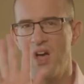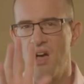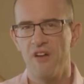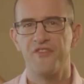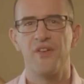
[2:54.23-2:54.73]

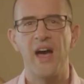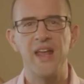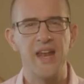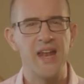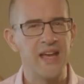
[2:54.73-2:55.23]
a
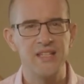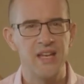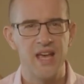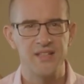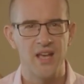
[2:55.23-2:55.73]
Friday
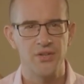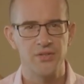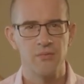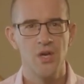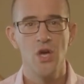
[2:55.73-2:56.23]
90 days out.
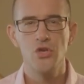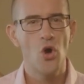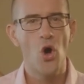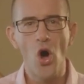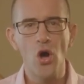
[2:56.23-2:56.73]

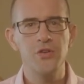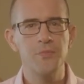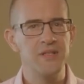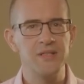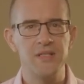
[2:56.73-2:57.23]
Your
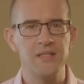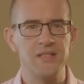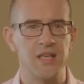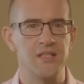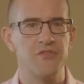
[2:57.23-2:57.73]
occupancy is
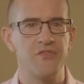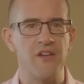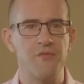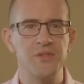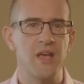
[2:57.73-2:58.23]

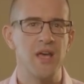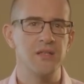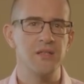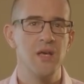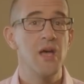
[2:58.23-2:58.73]

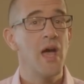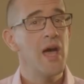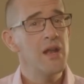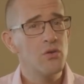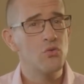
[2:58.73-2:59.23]
65%
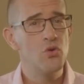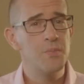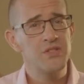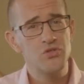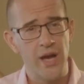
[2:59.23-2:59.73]
and a group is